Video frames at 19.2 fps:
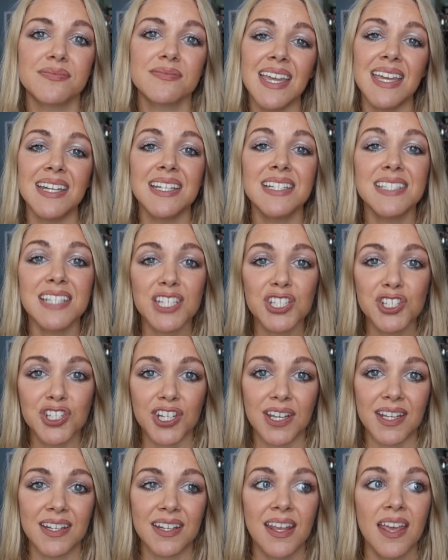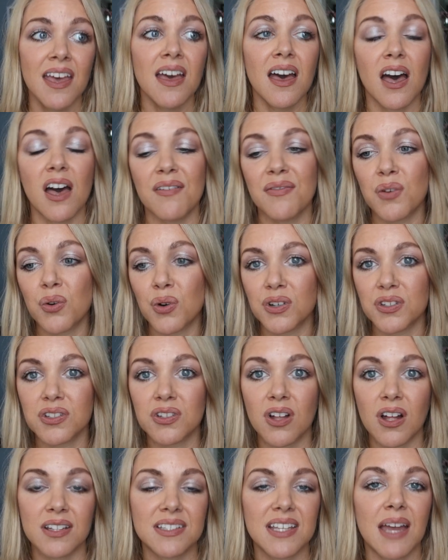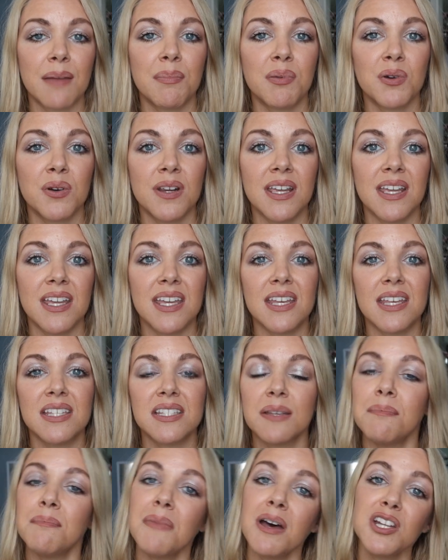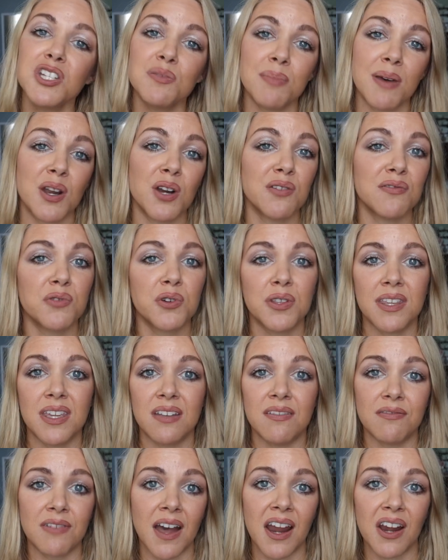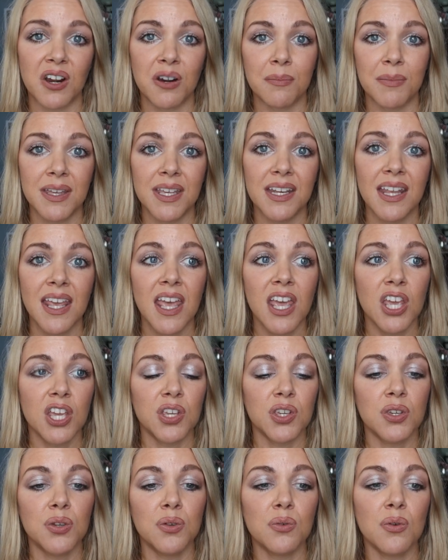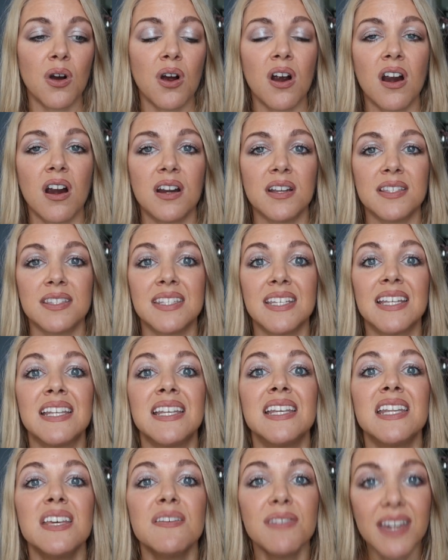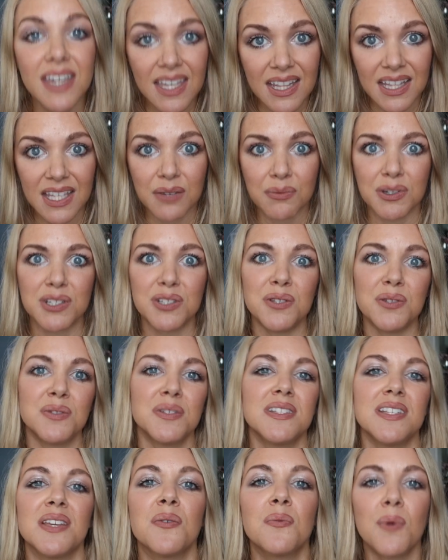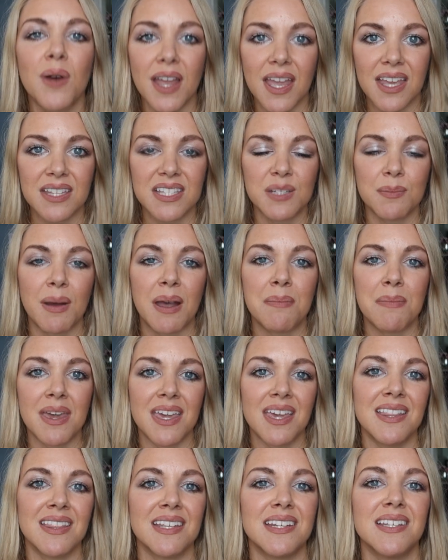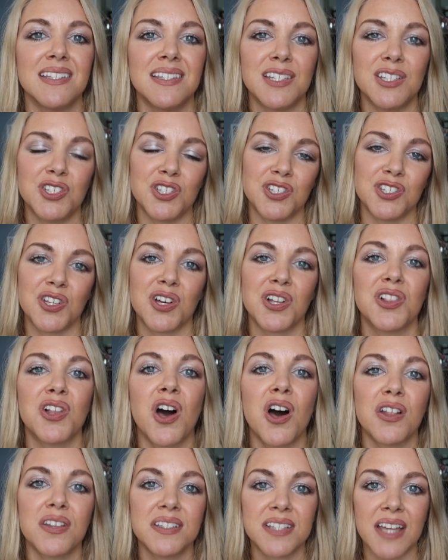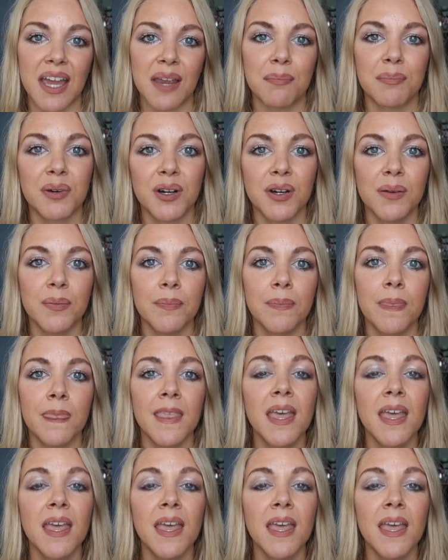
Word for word: In addition, of course, cloth diapering is much better for the environment. You are significantly reducing waste by making the decision to cloth diaper.